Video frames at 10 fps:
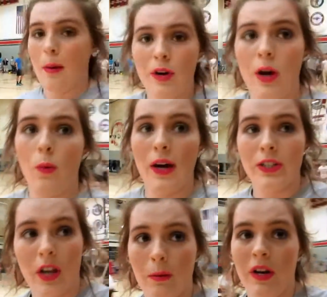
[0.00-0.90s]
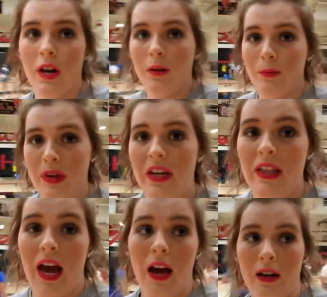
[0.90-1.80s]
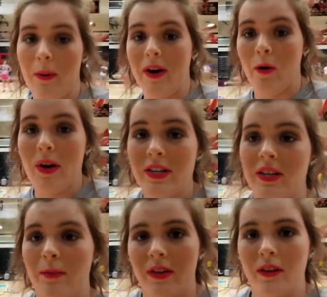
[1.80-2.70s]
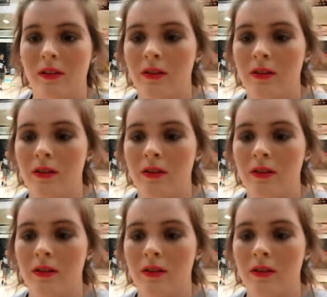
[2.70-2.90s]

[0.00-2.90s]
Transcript: gonna be in that. I better win something.